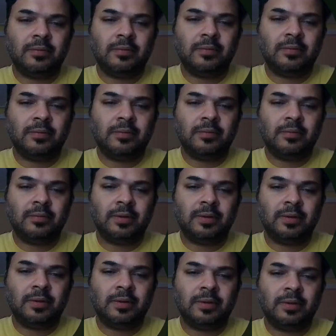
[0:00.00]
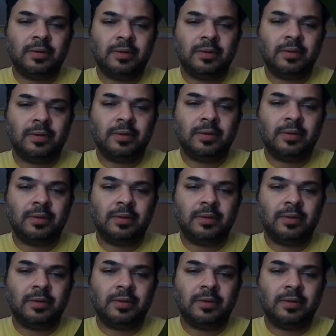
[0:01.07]
the following research paper abstract
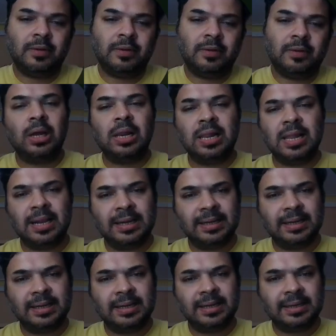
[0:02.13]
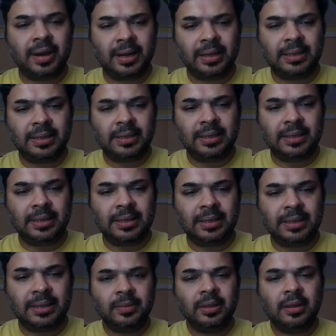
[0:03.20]
into a LinkedIn ready
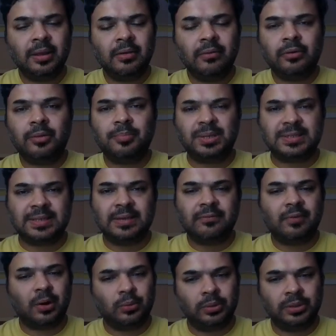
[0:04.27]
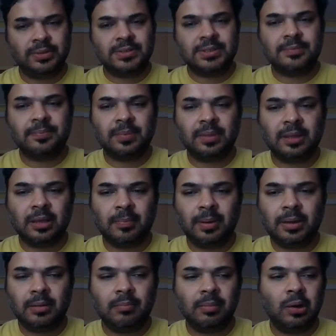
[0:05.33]
summary for busy founders. Keep
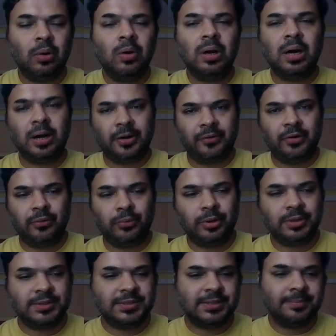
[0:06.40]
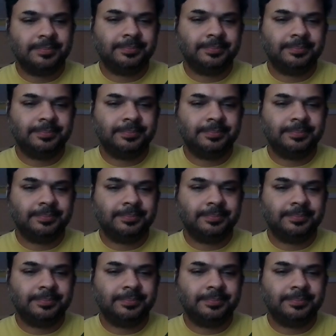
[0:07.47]
it below 100 words.